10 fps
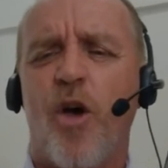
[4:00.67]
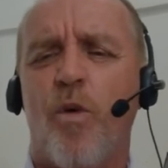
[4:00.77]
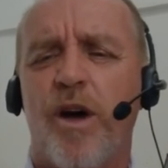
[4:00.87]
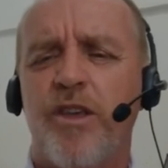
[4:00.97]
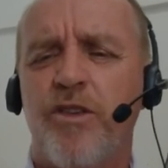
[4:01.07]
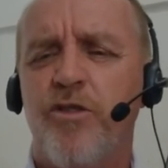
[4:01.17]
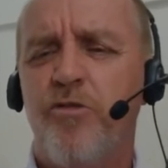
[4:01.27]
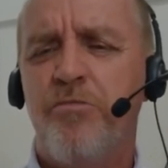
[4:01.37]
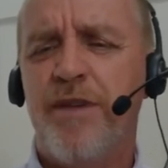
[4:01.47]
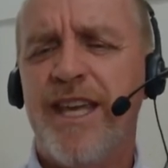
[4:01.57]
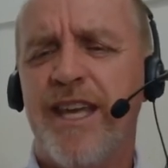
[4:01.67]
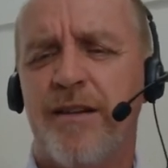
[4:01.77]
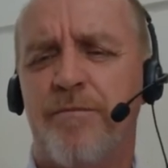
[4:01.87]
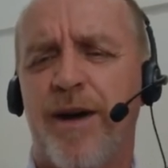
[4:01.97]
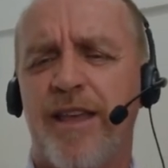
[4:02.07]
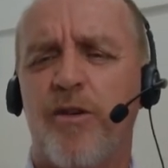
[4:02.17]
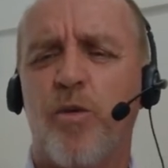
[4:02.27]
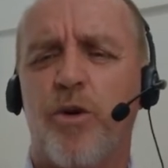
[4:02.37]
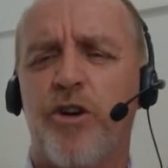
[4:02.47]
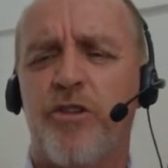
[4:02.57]
what you mean by the
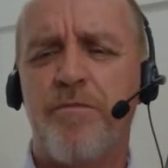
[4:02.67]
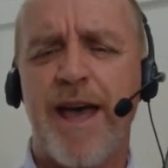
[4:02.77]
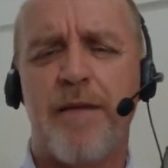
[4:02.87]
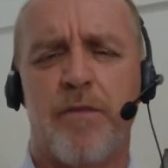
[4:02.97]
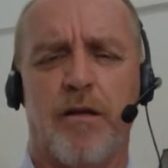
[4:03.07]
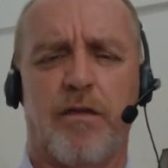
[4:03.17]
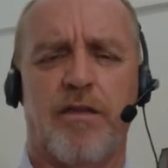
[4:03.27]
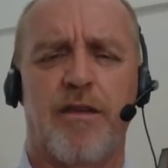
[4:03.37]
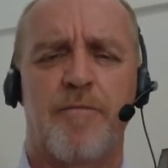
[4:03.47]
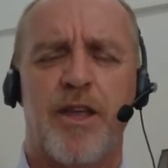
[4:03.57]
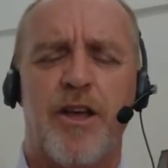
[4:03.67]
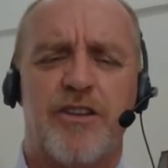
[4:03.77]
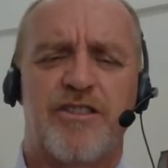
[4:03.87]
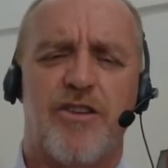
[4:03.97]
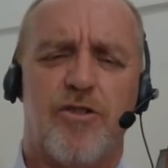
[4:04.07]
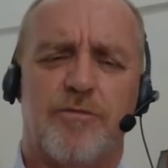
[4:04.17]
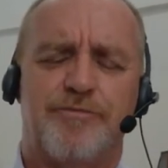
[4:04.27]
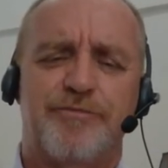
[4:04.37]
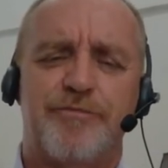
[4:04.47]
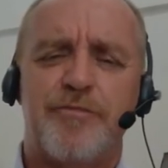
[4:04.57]
word mammoth. So,
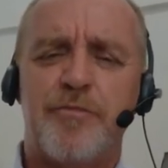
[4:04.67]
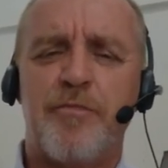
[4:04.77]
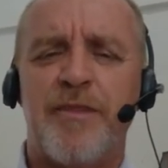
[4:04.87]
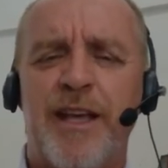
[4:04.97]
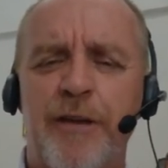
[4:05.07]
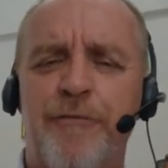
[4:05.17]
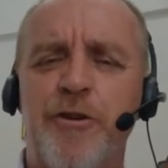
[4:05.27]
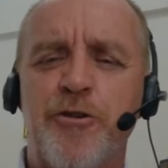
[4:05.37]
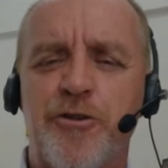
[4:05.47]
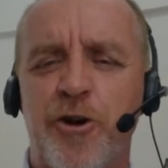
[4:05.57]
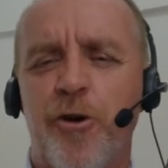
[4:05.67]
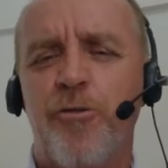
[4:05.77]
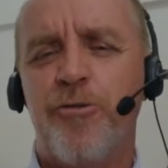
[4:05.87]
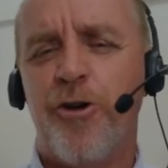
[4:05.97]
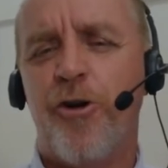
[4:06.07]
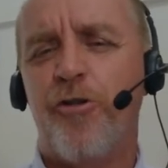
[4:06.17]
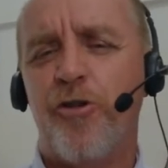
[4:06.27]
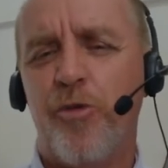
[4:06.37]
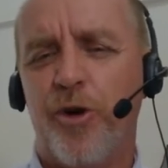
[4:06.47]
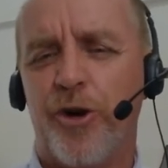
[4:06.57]
if you don't know
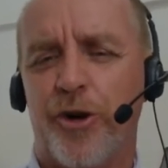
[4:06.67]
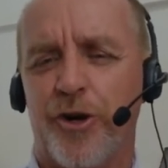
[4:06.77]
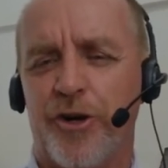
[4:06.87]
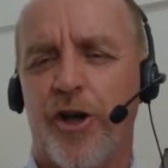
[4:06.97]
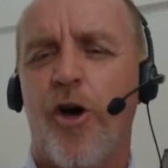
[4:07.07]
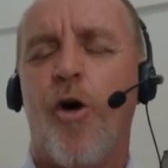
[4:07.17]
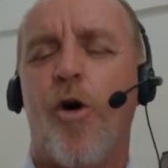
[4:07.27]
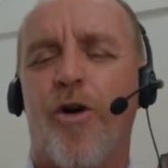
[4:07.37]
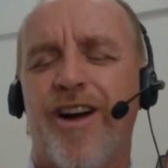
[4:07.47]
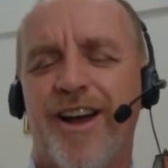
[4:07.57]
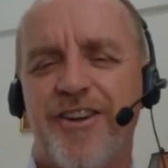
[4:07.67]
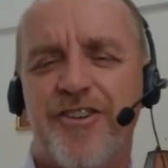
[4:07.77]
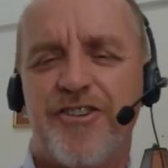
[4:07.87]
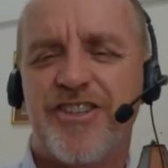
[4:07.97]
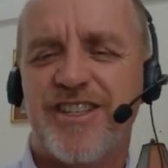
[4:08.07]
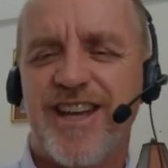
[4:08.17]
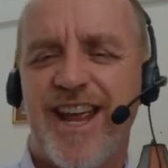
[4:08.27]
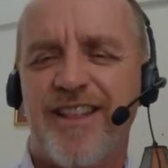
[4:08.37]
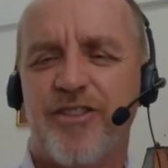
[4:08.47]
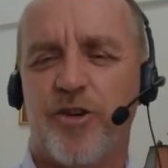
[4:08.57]
the word or
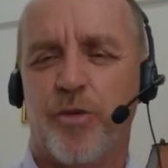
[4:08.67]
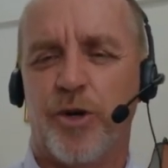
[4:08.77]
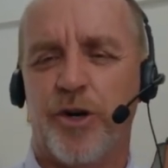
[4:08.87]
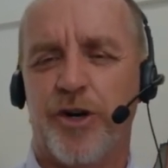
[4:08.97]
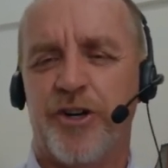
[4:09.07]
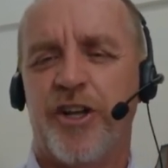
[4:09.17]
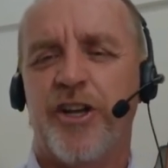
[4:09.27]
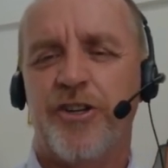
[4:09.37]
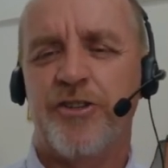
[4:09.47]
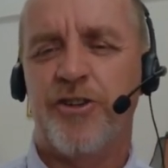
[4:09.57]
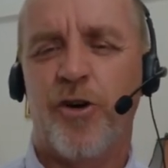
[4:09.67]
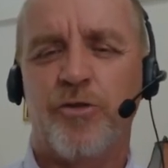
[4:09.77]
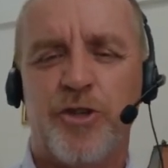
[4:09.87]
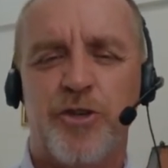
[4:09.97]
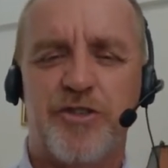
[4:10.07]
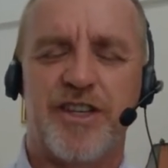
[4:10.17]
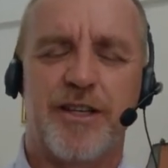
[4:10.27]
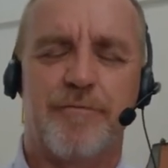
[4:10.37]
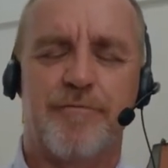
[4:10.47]
understand the word, don't use it.